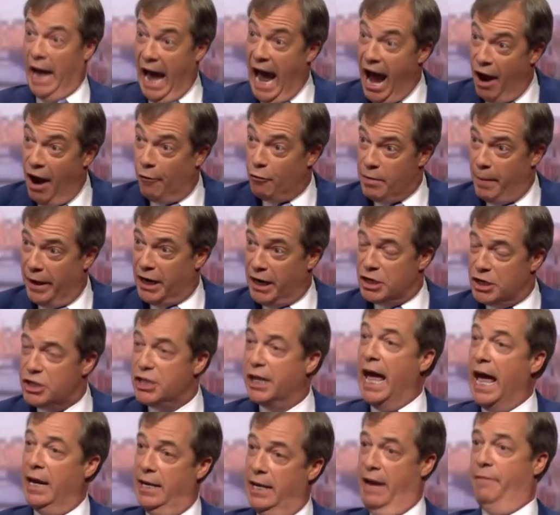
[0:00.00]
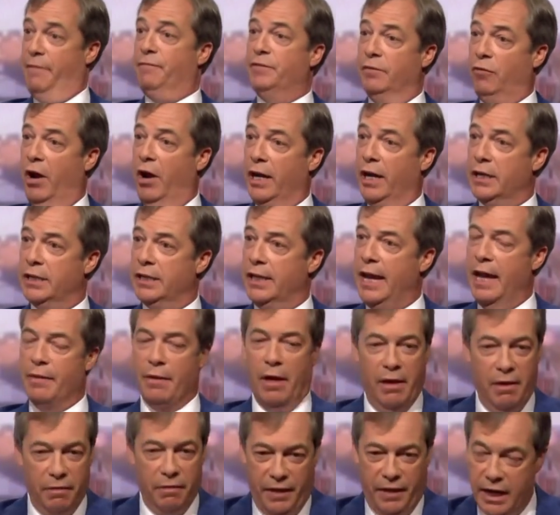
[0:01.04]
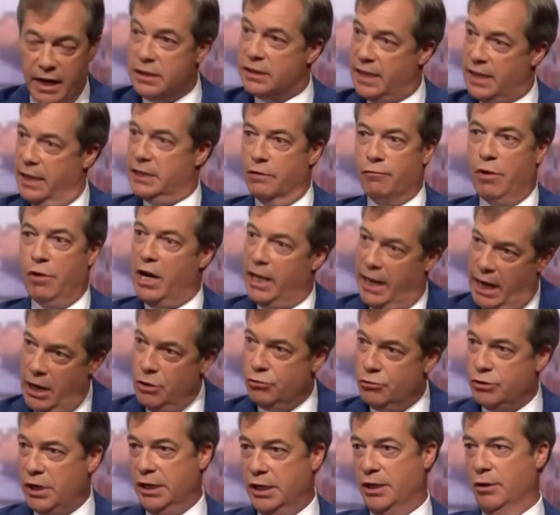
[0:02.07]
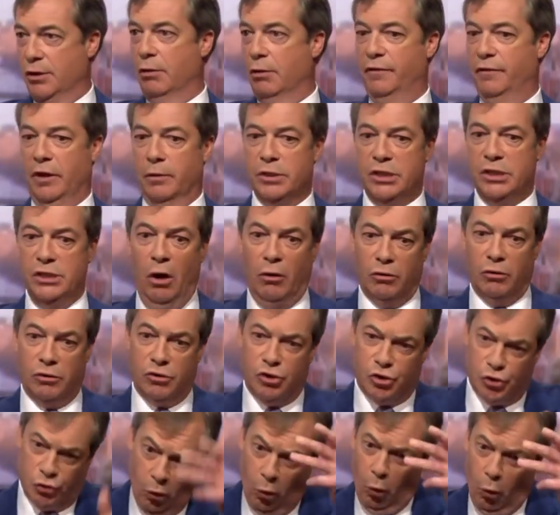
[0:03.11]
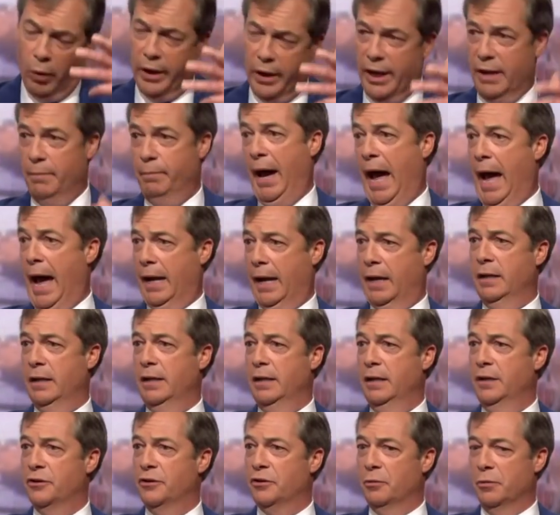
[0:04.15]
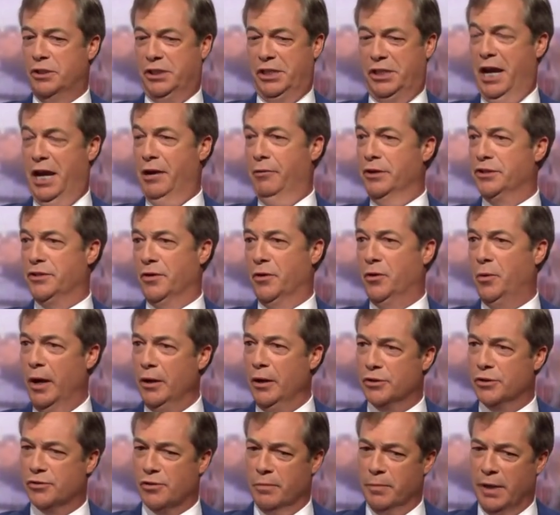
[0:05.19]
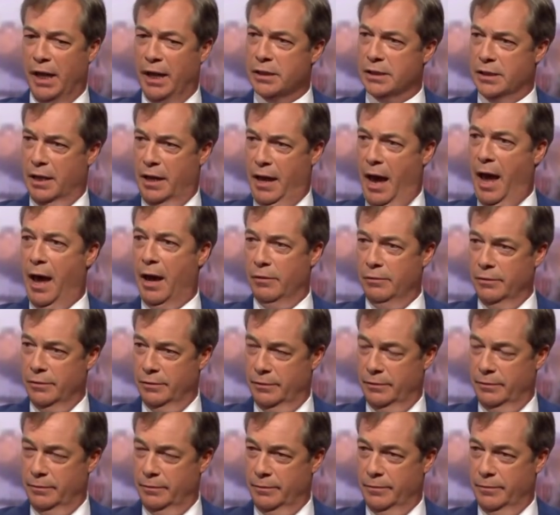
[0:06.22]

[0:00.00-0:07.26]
How have we managed to get left and right together? These things are really interesting to your viewers, not trawling back through a series of quotes from years ago.